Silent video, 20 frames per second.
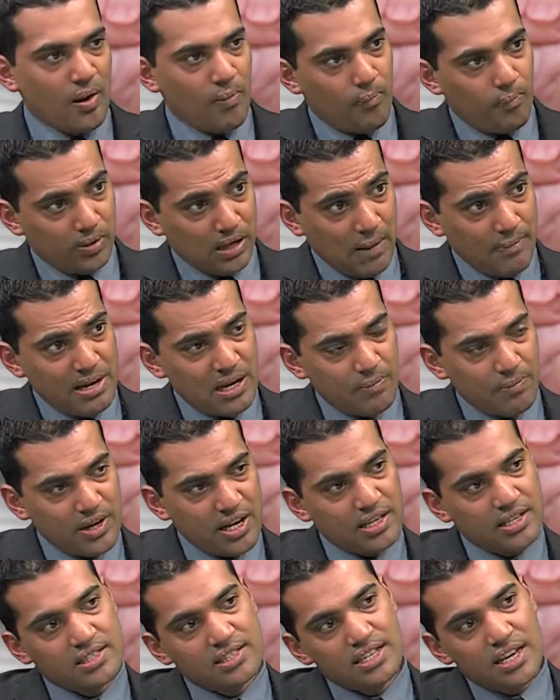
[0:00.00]
Plumbing
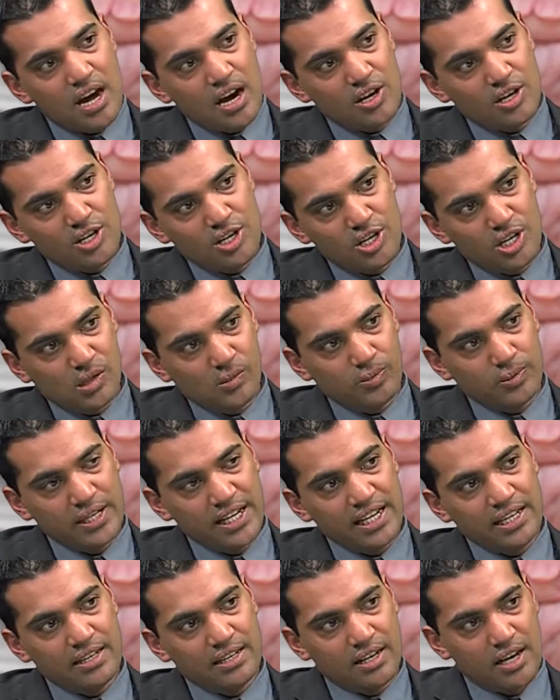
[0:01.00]
pain is the arterial
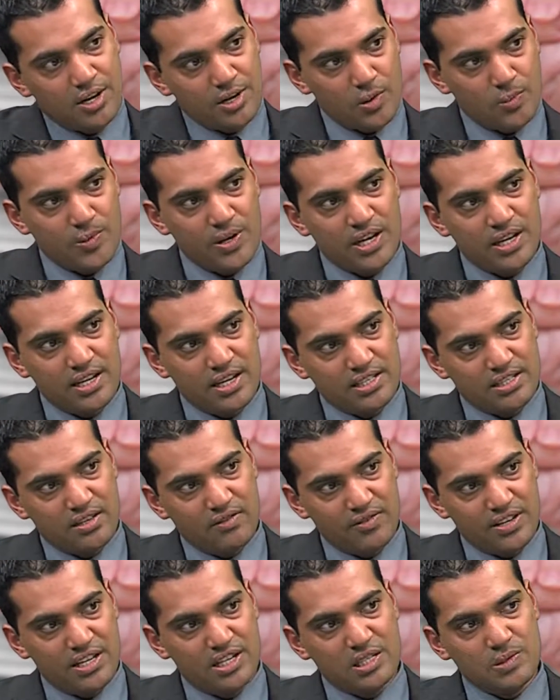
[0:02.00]
pain, gutter pain is the
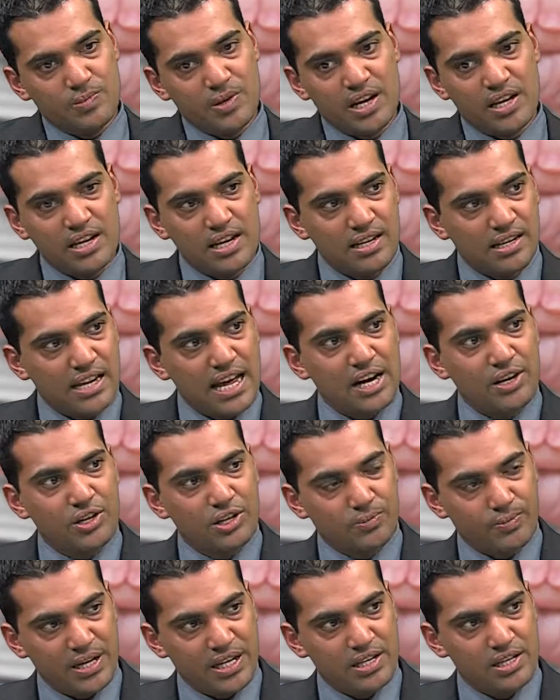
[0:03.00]
venous pain, and
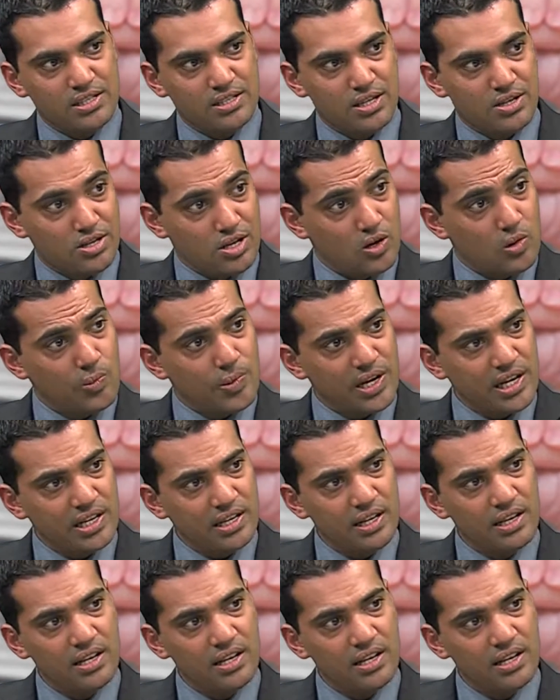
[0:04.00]
electric pain is the neuro pain.